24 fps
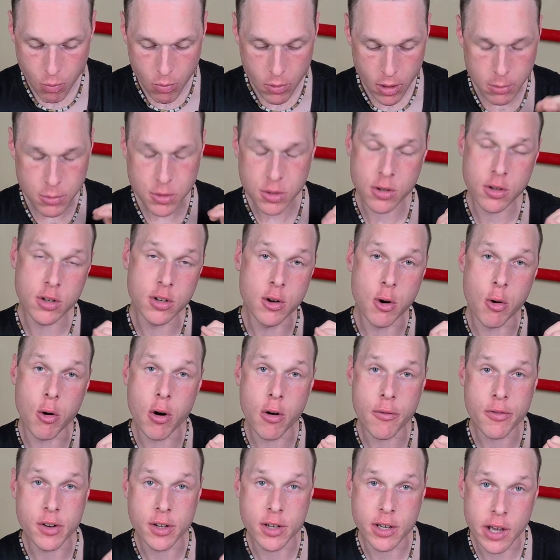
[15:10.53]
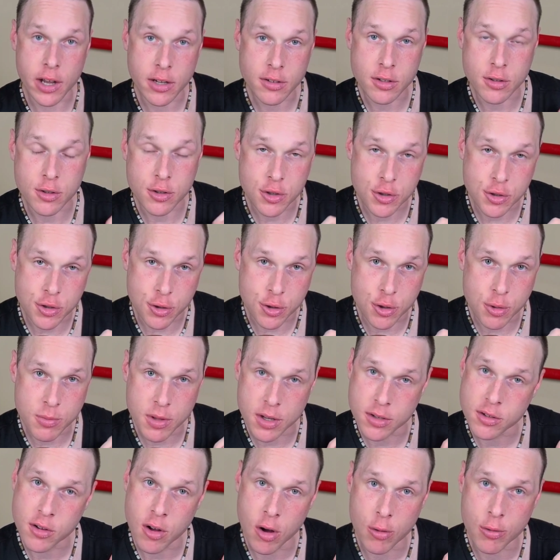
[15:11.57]
I'm just gonna go off on a guess and assume
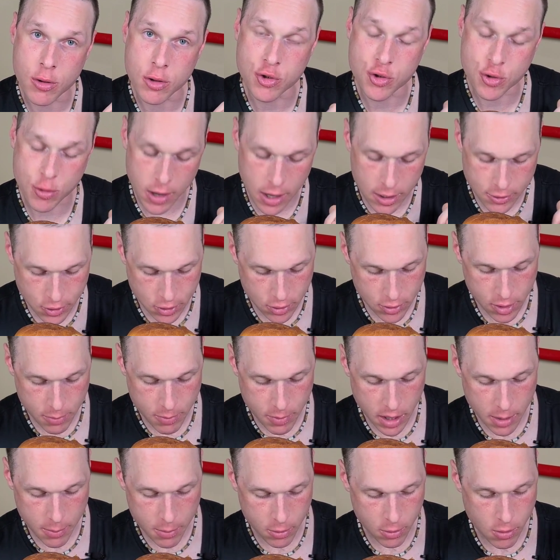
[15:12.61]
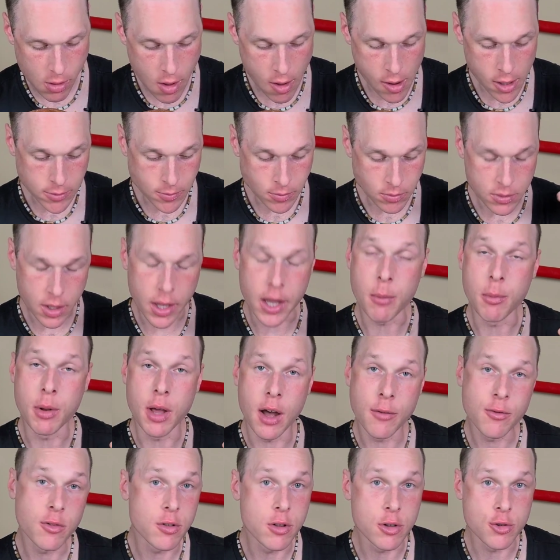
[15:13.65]
that it's called the Tragically Maple, named
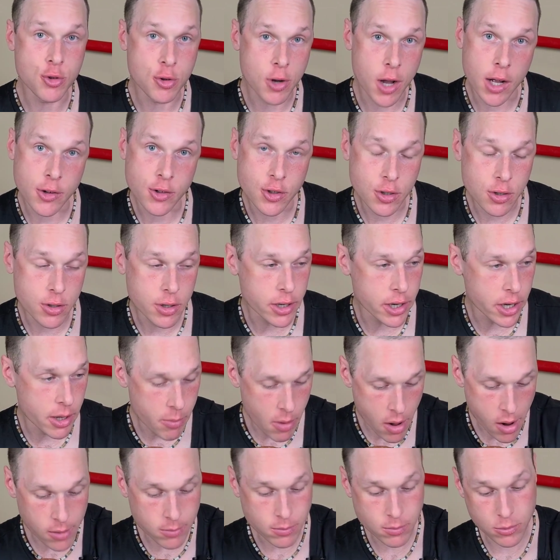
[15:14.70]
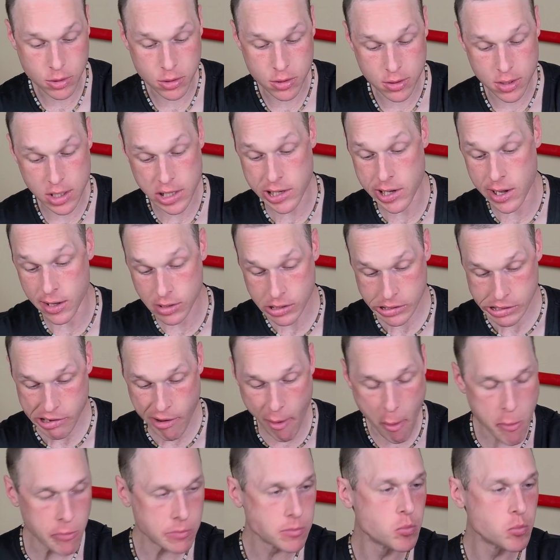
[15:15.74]
after the Tragically Hip. I'm just guessing.